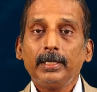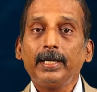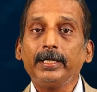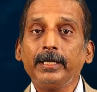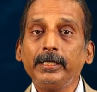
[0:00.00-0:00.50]

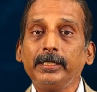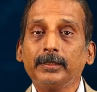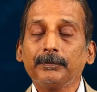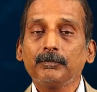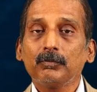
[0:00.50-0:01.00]
And in
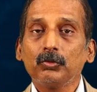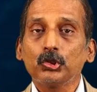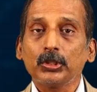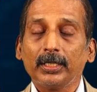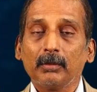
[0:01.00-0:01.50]
India,
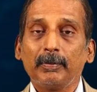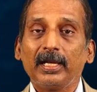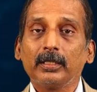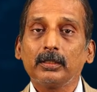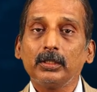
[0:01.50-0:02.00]
the central
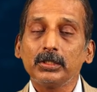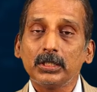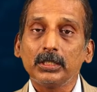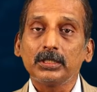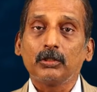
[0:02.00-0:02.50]
bank is
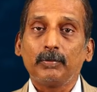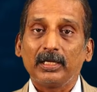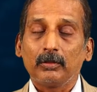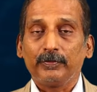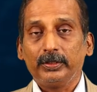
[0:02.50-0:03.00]
the Reserve
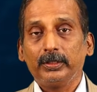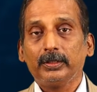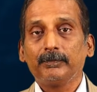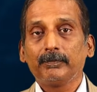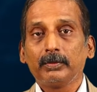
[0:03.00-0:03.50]
Bank of India.